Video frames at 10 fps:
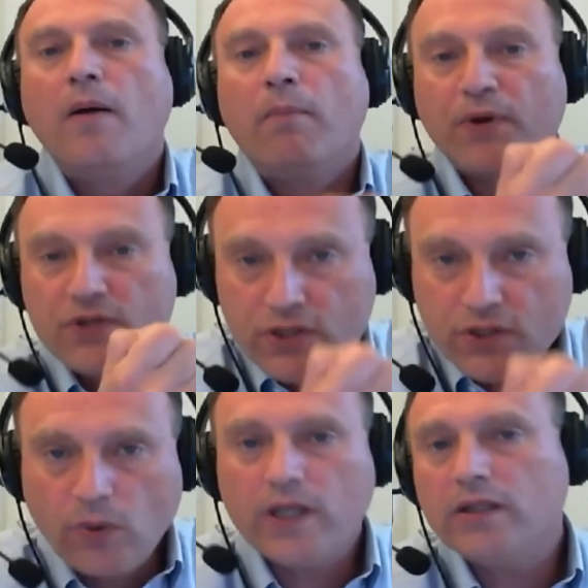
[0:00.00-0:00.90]

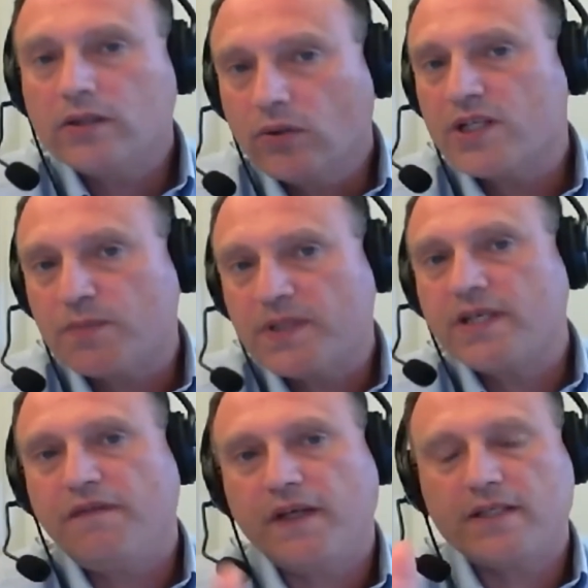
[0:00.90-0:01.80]
pursuant to a
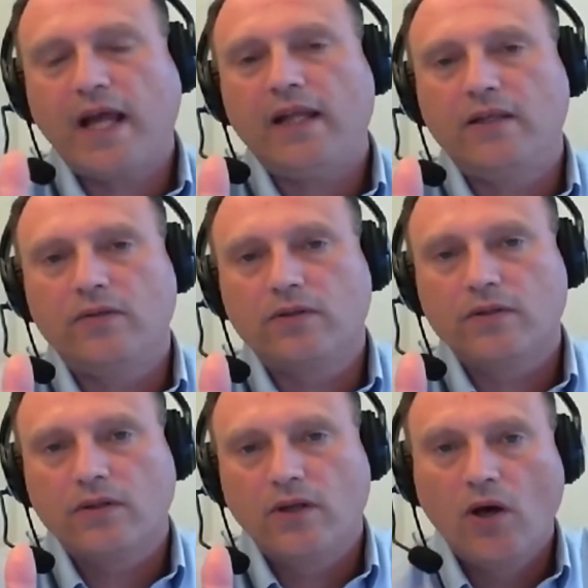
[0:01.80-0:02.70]
specific statute.
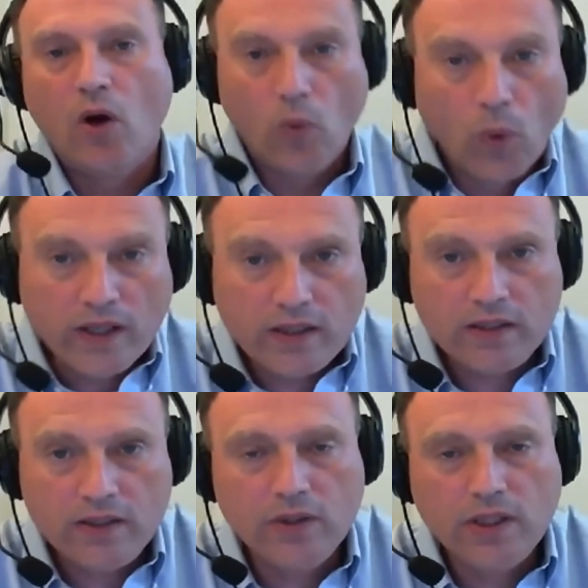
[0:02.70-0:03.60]
What did
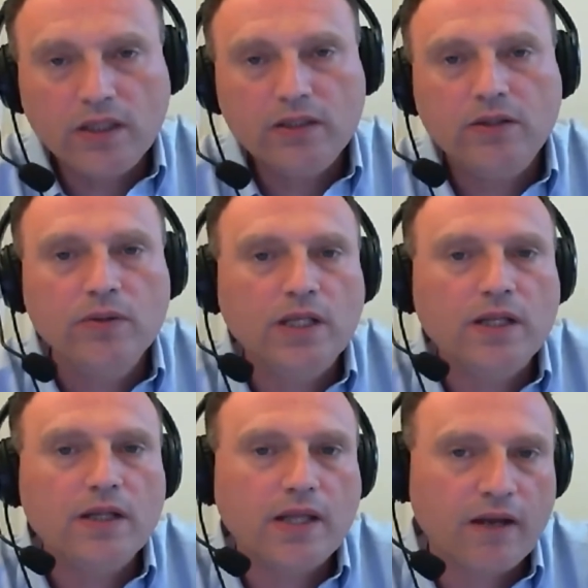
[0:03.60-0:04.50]
you need? You
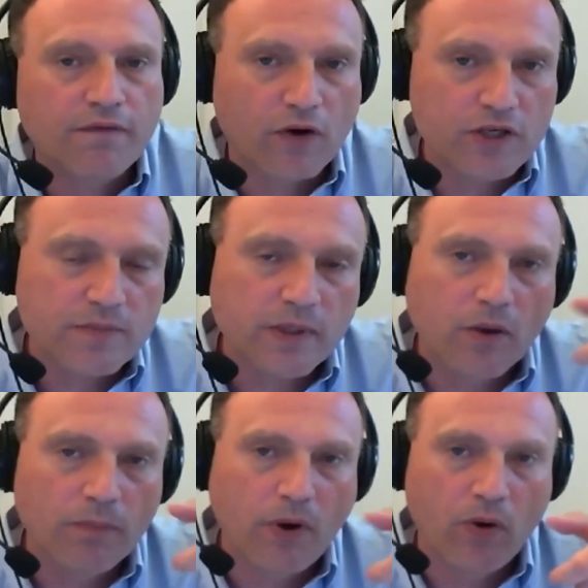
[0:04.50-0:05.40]
need the enforcement
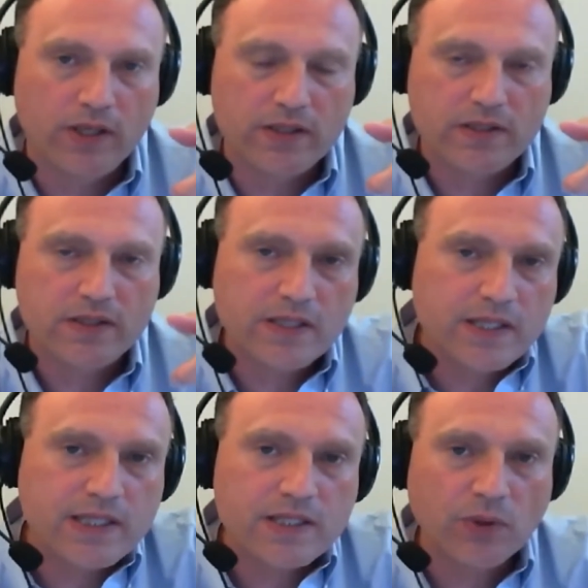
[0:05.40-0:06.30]
components.
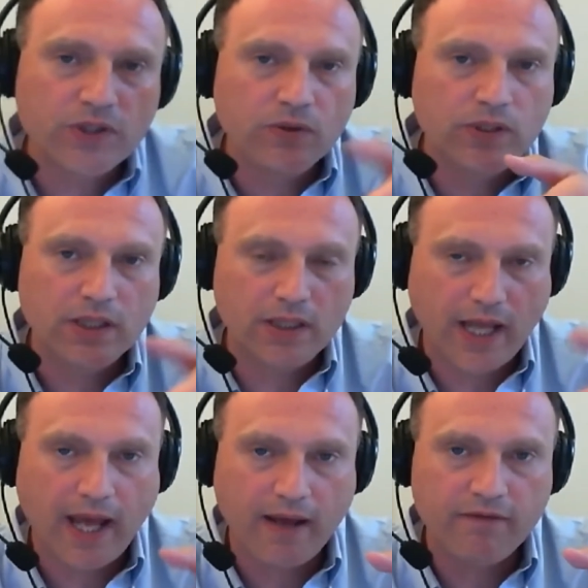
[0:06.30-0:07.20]
This is what you didn't
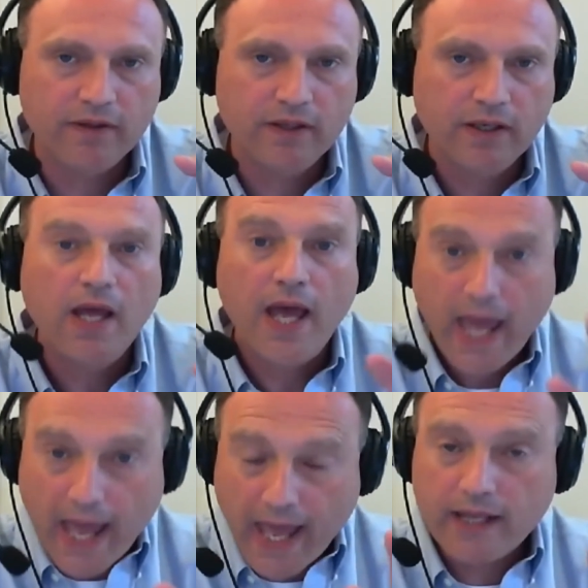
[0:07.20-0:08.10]
have.
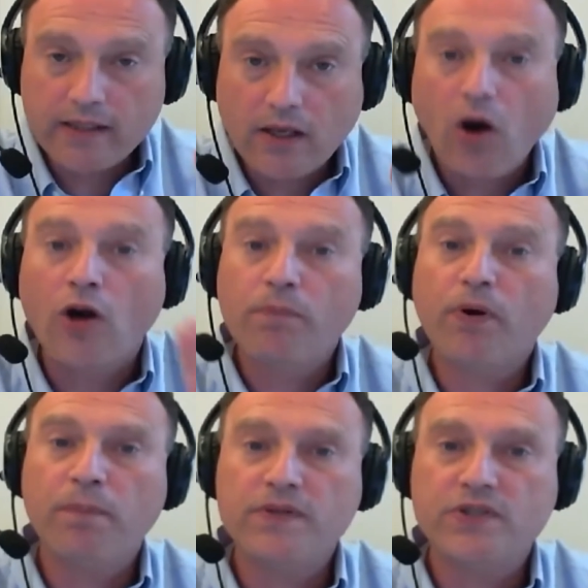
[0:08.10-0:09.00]
And on
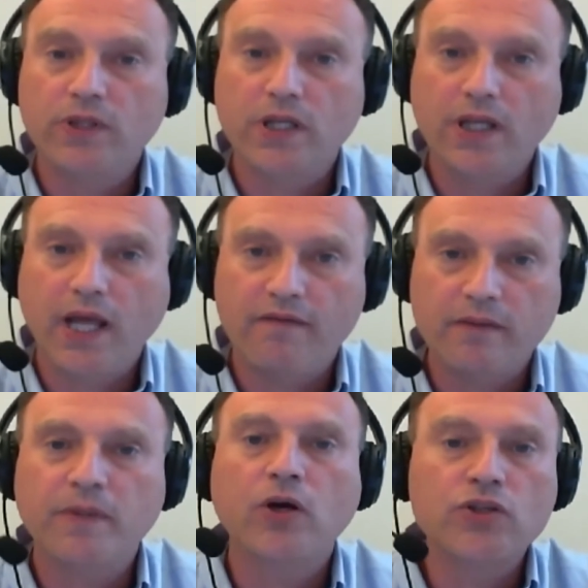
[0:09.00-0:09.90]
purpose, you didn't have it
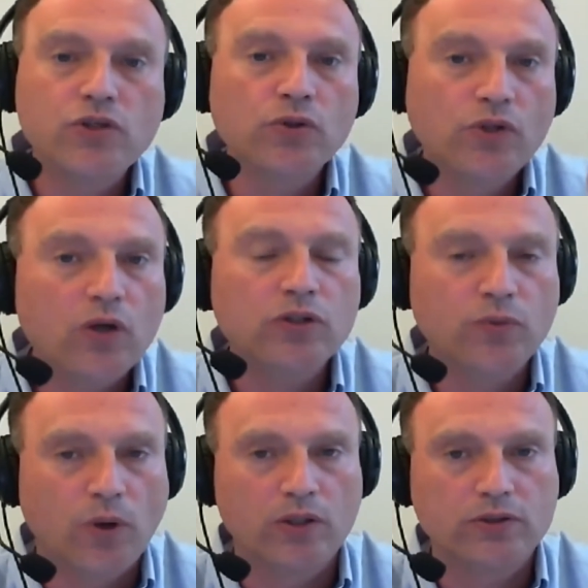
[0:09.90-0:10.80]
because you don't
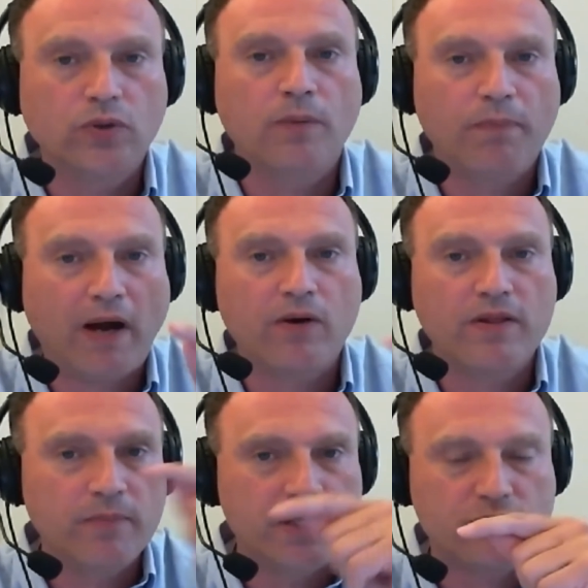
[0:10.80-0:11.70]
want to empower the
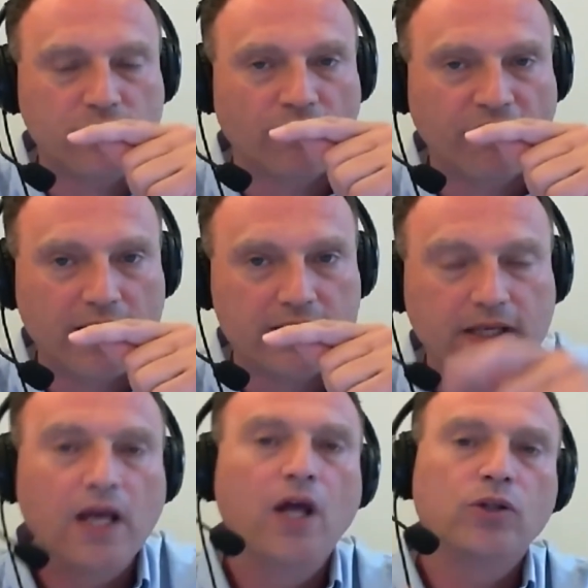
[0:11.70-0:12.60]
Ministry of Health
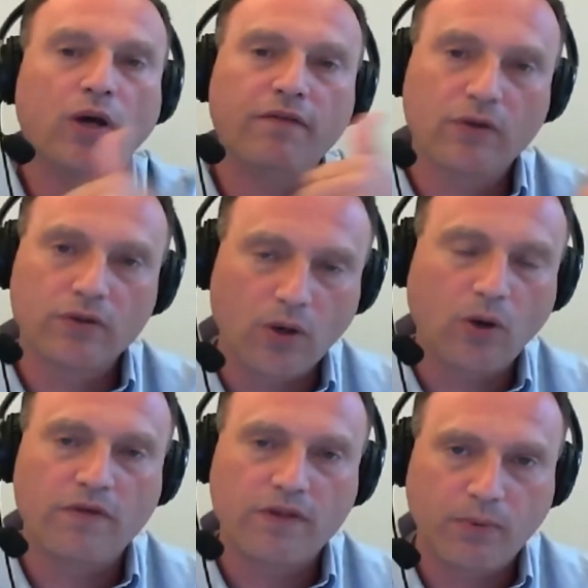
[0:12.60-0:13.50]
to have control
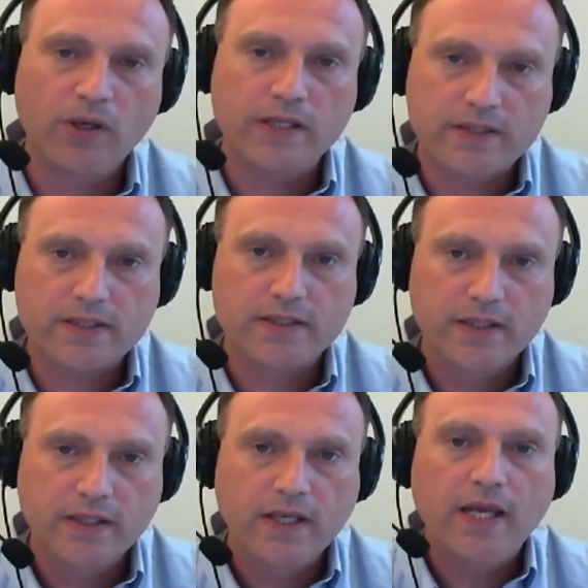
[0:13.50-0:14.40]
over the police.
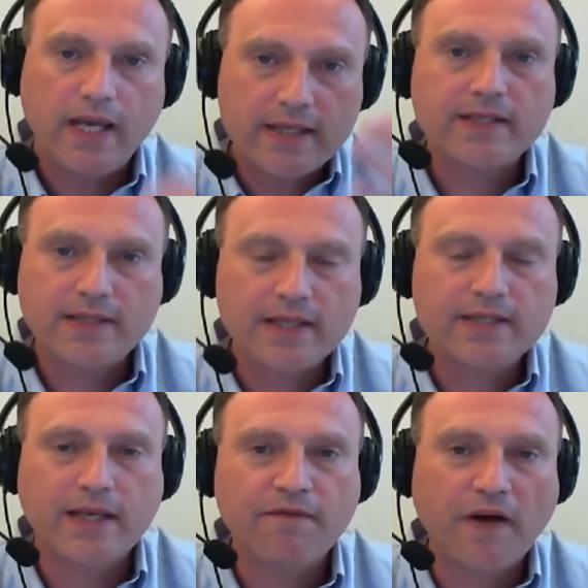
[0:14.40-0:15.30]
It's
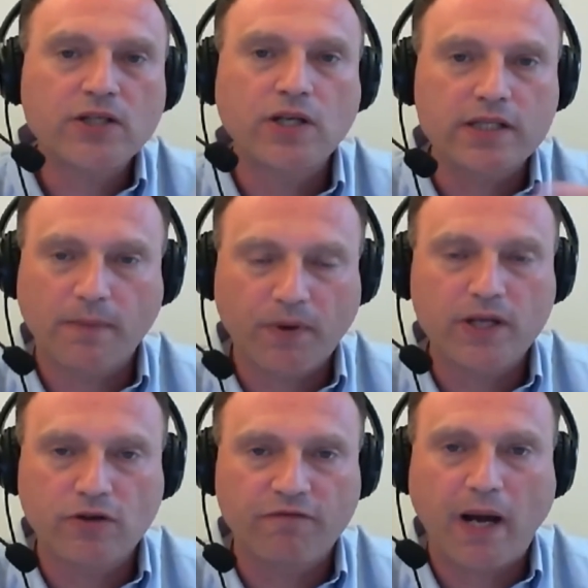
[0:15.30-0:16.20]
a functional
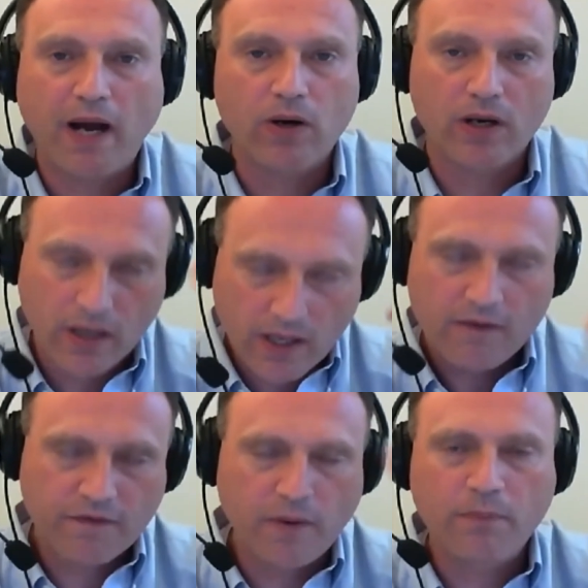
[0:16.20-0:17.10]
separation of power
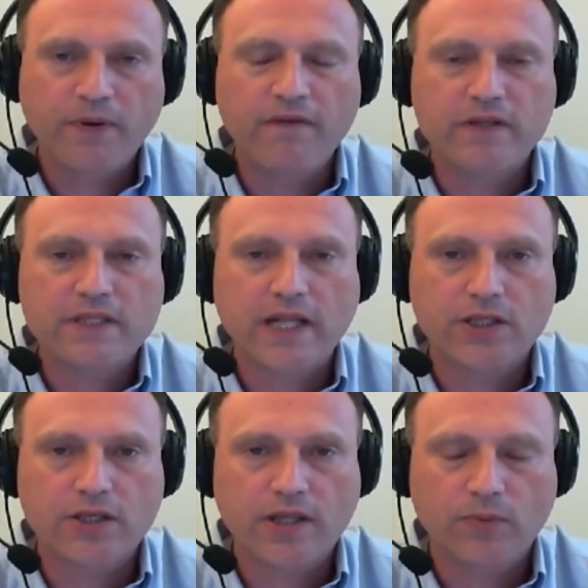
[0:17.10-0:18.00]
from a previous
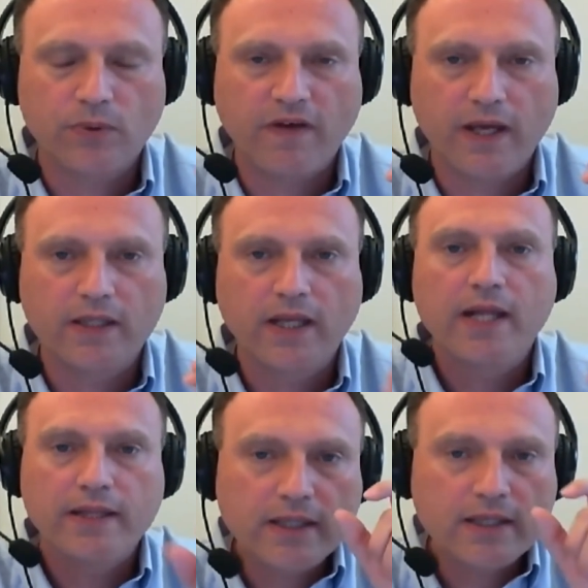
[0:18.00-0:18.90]
lecture that we've had
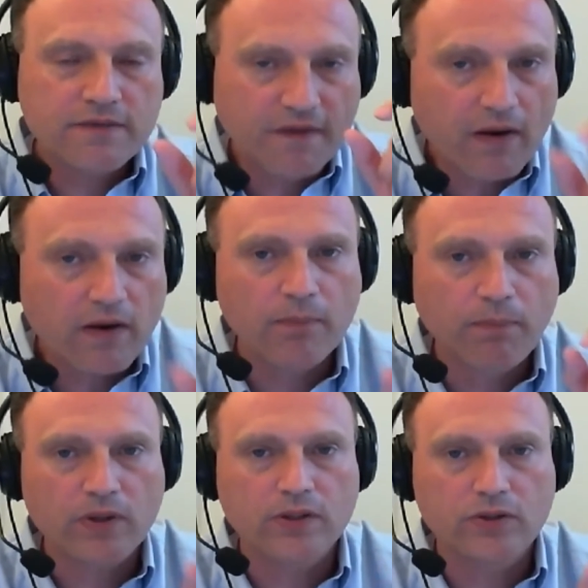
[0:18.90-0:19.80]
that is very
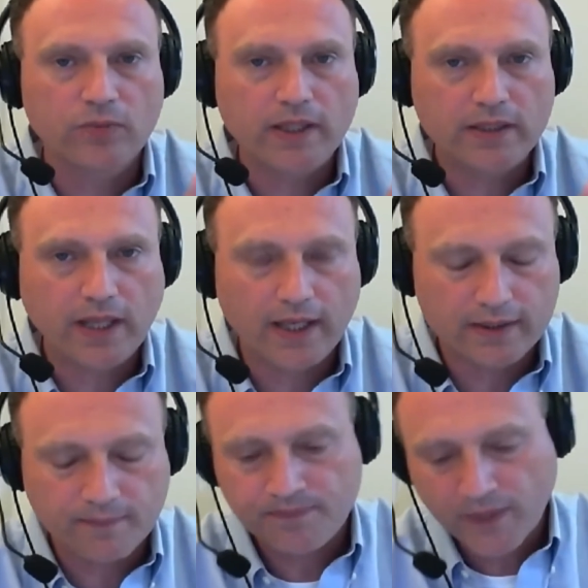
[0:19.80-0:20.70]
important to
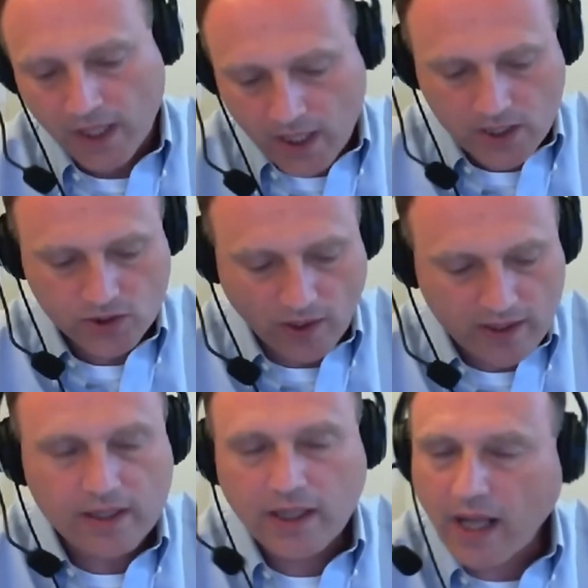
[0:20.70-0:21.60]
maintain. So I
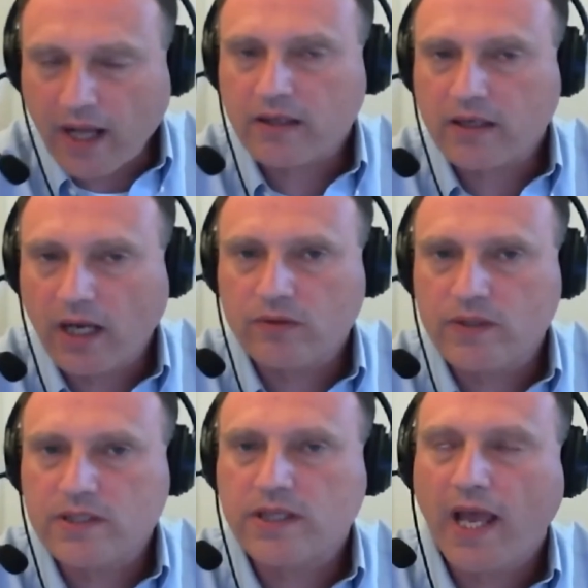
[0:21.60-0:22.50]
think that other
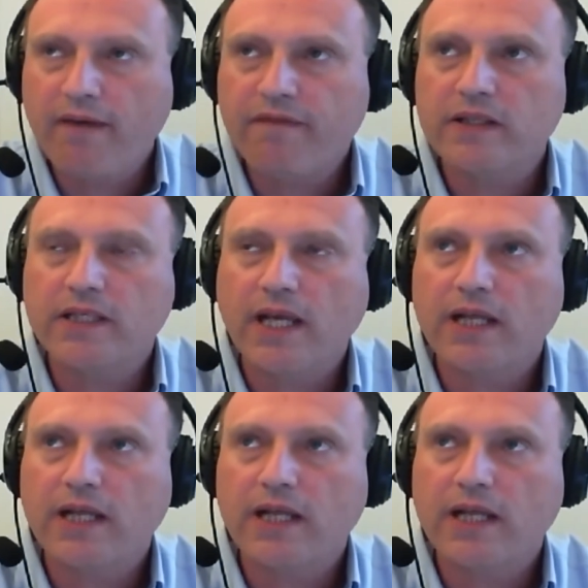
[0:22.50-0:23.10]
countries haven't